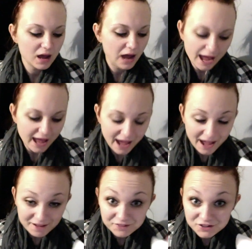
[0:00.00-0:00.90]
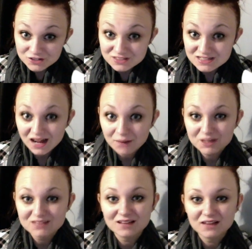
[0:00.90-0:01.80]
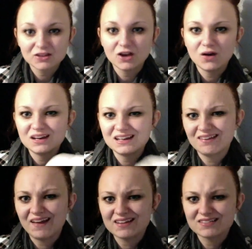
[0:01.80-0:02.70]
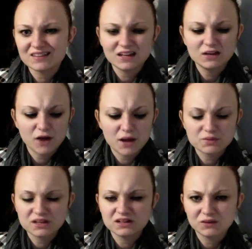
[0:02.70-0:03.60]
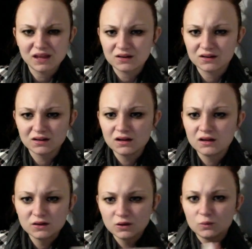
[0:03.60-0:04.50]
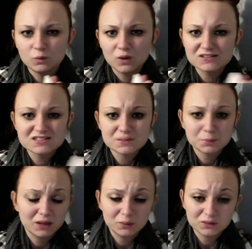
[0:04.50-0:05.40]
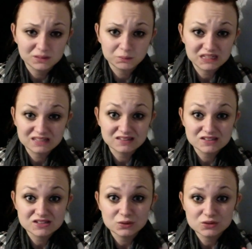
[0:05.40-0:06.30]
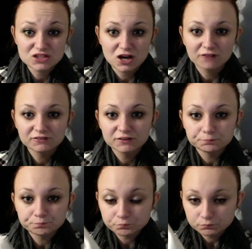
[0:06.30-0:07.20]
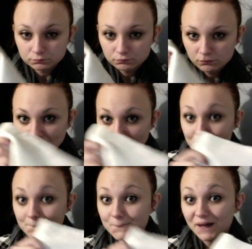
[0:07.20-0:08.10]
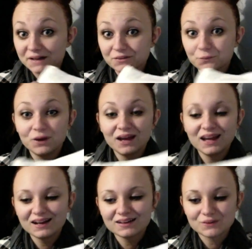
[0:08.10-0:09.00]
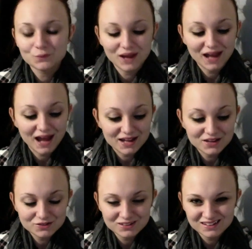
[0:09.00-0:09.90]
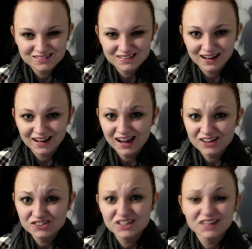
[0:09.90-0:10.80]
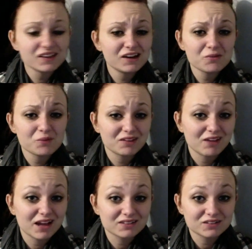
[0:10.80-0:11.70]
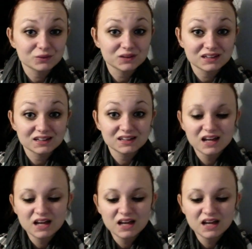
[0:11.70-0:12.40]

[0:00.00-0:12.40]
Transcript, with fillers: I have used it on my son though, and he likes it. He grabs it and like wants to play with it because it's so soft. But the way the way I use it is I actually clean off my glasses with it.